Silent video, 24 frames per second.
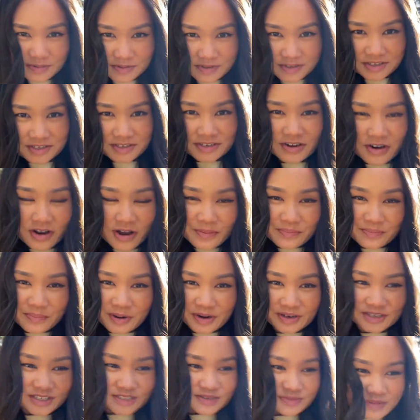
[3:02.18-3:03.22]
to not
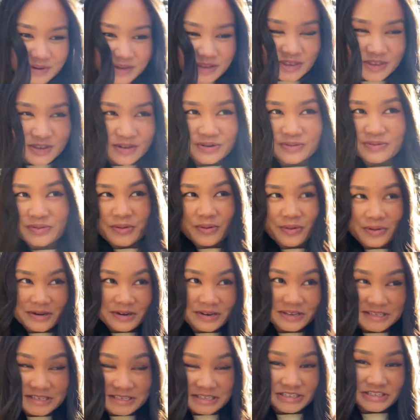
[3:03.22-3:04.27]
punch me in the
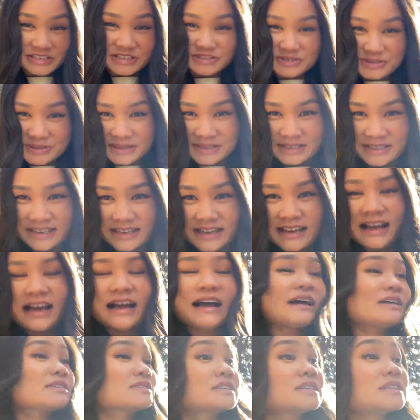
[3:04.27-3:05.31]
groin, essentially.
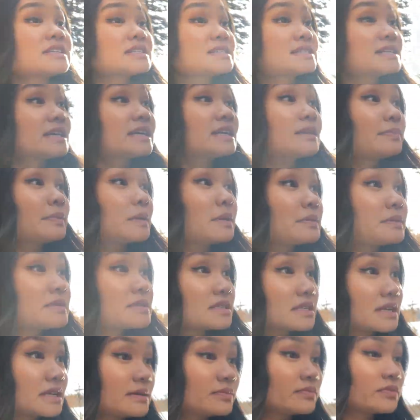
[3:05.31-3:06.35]
I was gonna say the
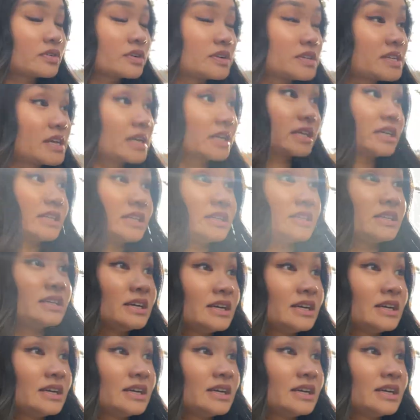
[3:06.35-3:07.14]
baby's name for a second.